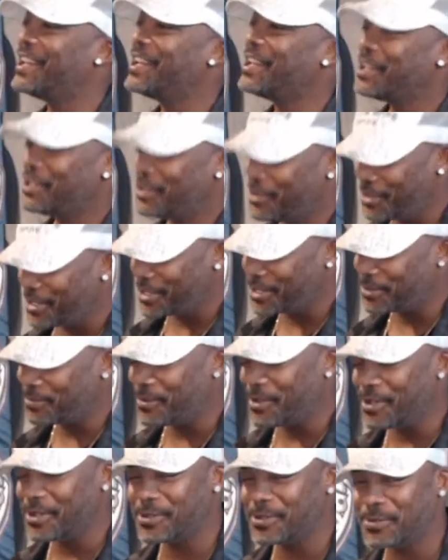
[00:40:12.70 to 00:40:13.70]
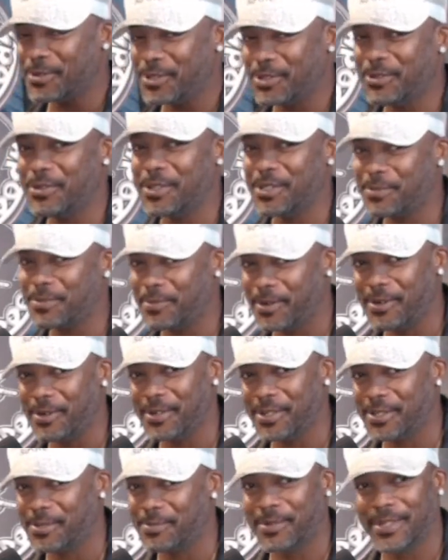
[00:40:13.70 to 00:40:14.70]
you experience what you
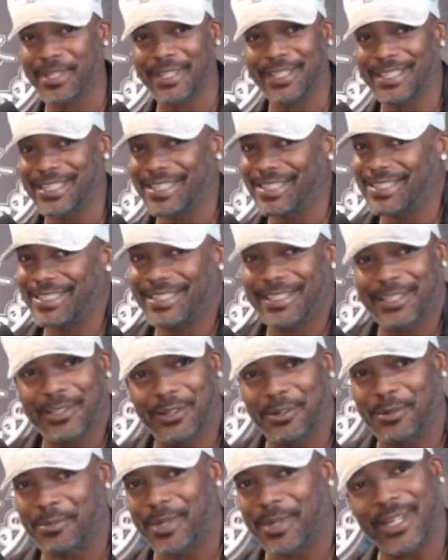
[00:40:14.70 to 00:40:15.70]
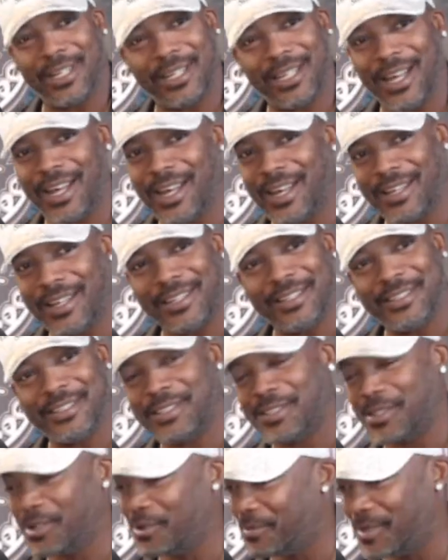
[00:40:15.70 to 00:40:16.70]
experience, but oh my God, it's
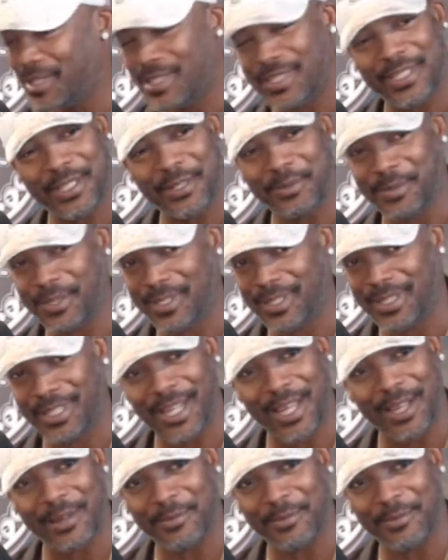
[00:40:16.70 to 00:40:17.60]
so much deeper than that,